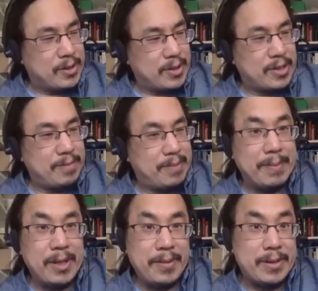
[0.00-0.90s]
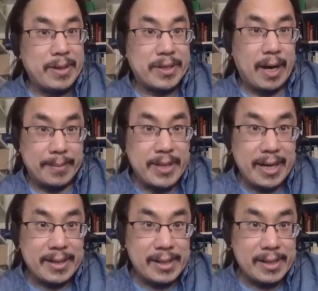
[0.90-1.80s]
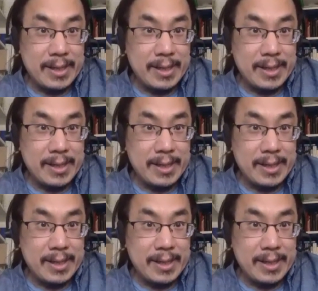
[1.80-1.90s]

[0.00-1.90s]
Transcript: trust people, we trust objects.